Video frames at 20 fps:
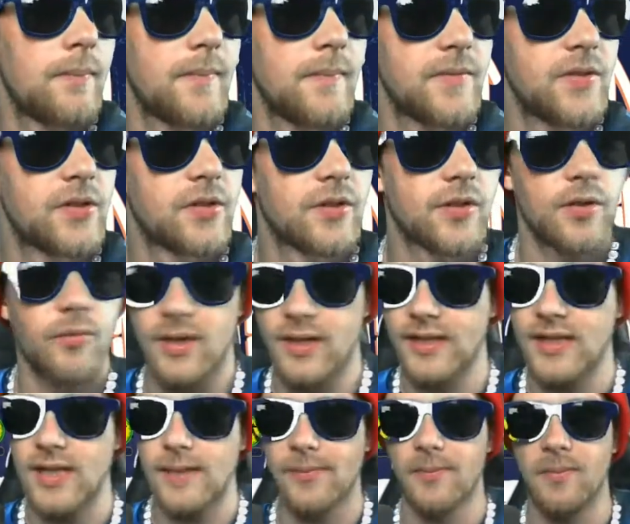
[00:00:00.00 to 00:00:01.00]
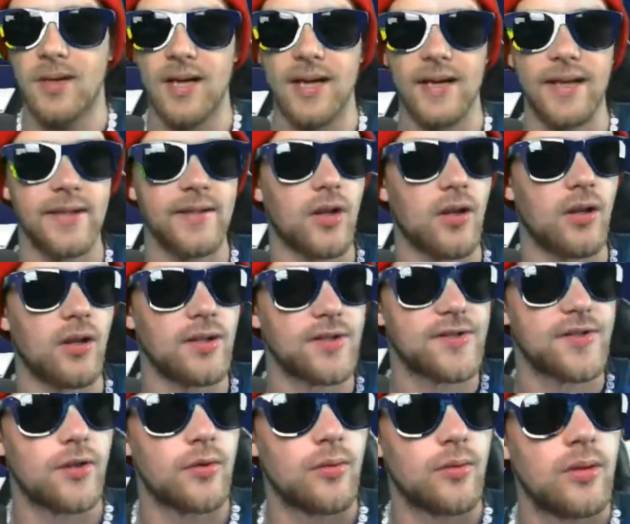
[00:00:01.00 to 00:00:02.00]
You're gonna want to keep in mind
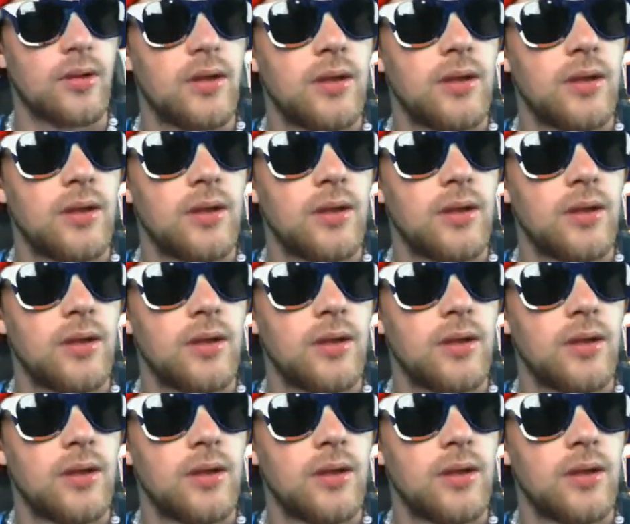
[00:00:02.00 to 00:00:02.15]
also,